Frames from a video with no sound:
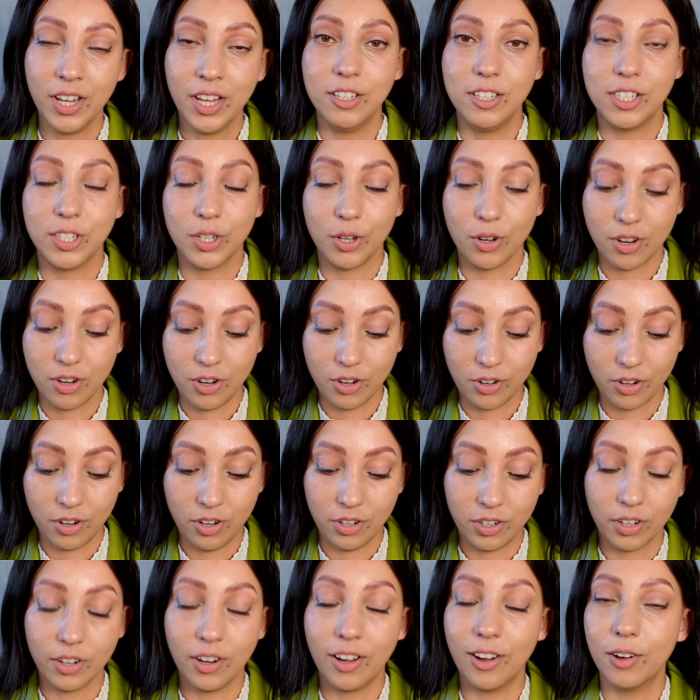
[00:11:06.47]
So, you know,
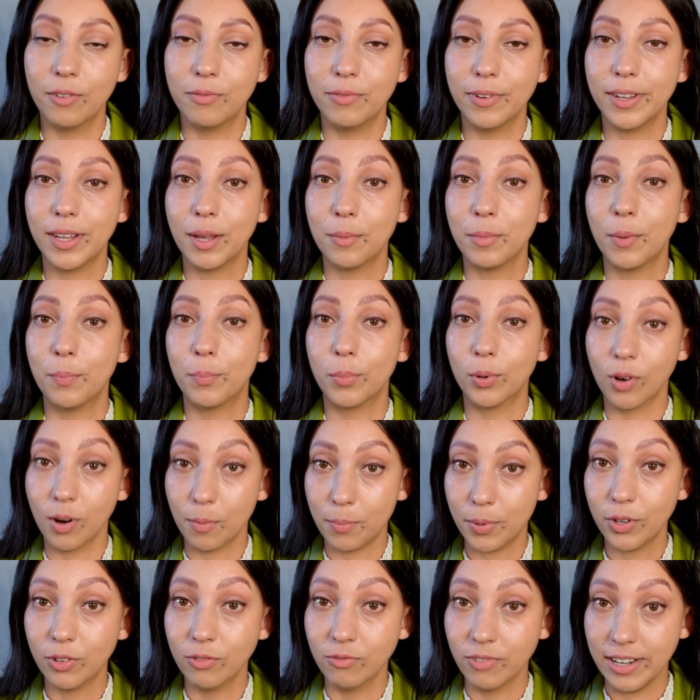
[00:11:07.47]
you're going to offer them a
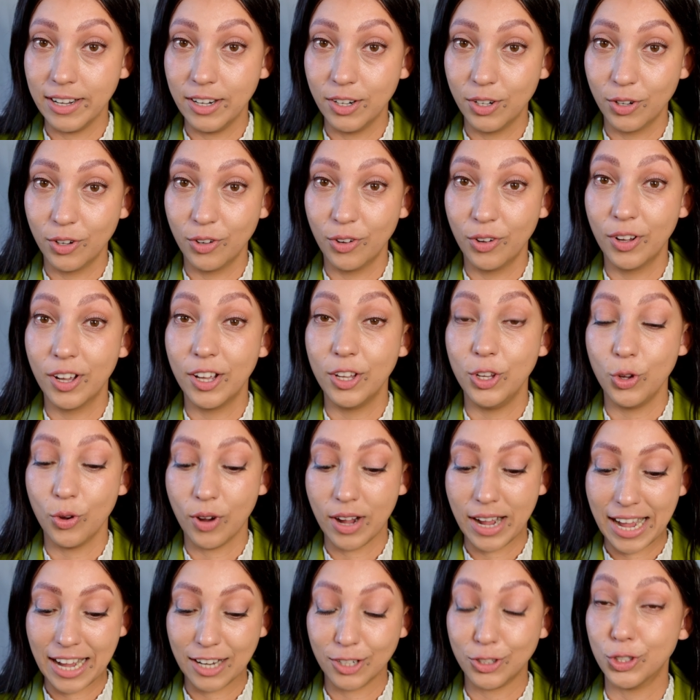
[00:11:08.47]
proper reel.
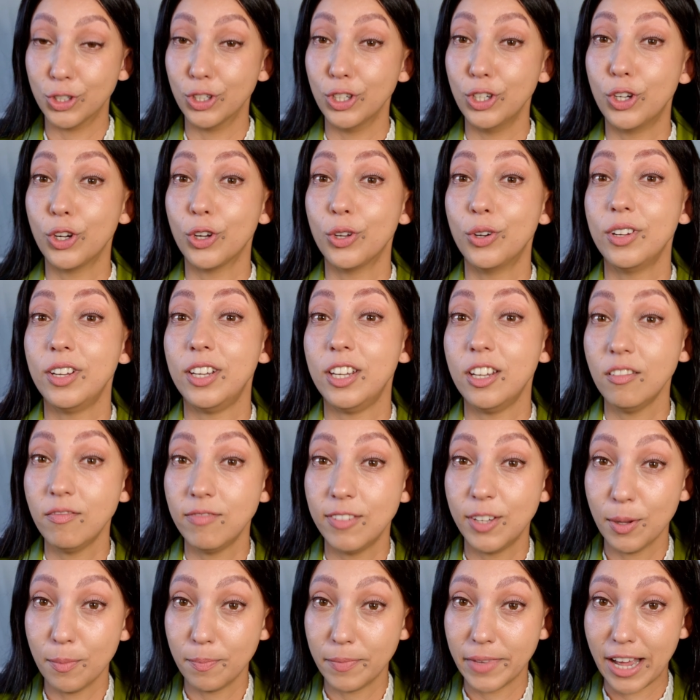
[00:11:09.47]
You're actually going to
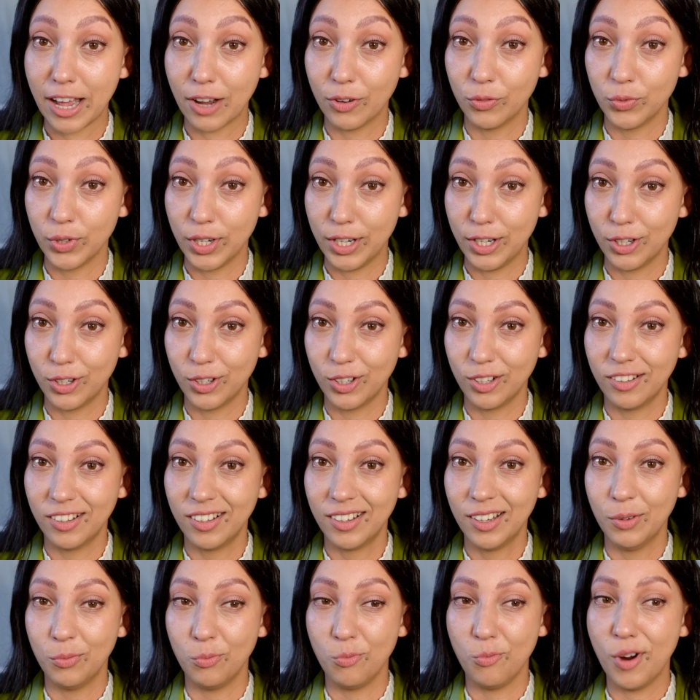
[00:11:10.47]
give them that reel,
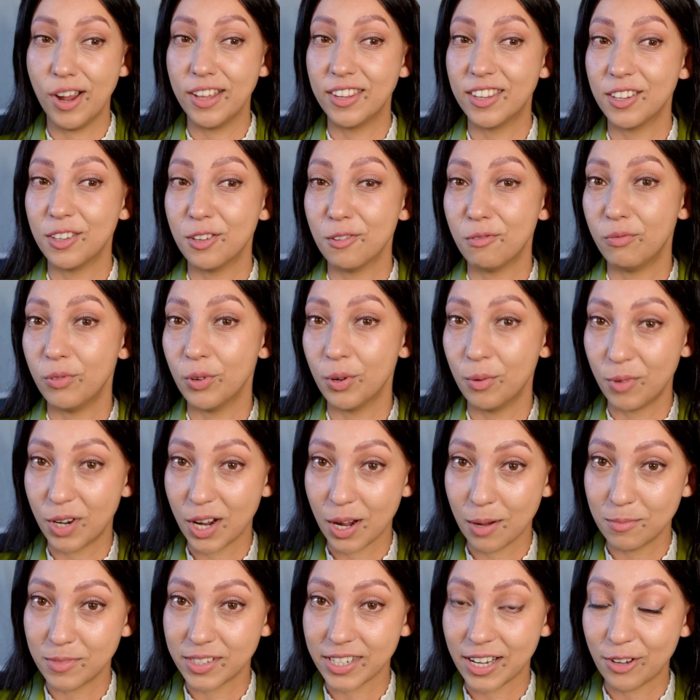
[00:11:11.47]
whether the film
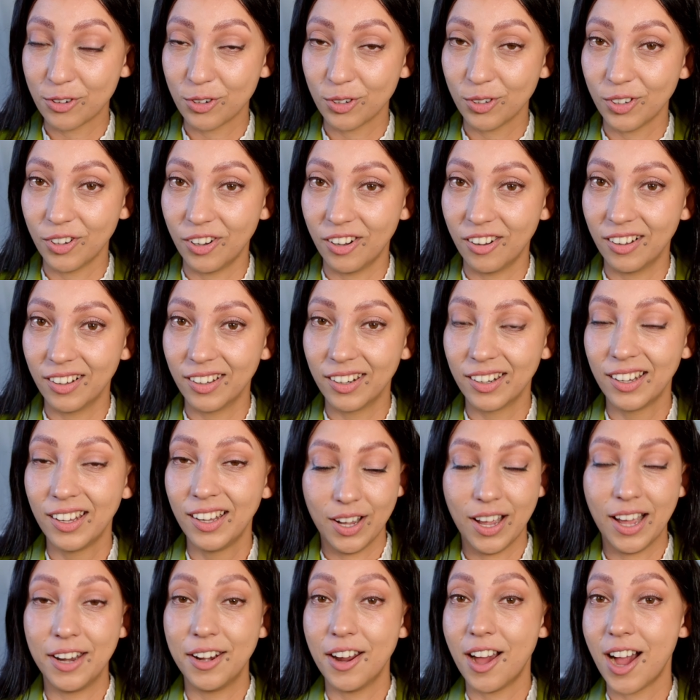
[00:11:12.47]
comes out or not,
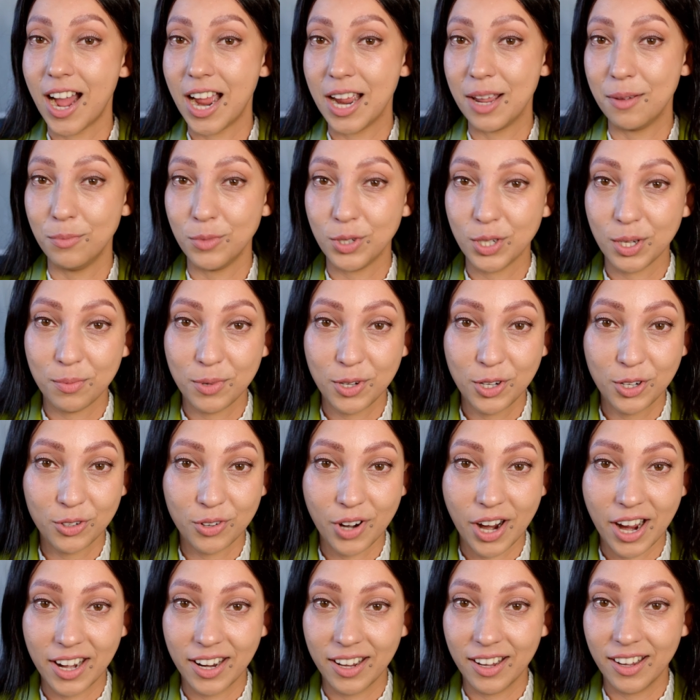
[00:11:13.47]
an IMDB
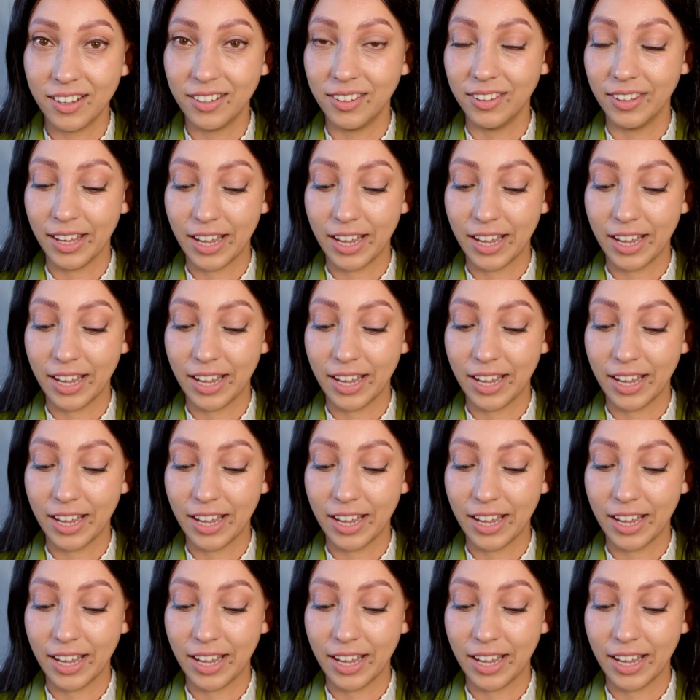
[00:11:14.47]
credit.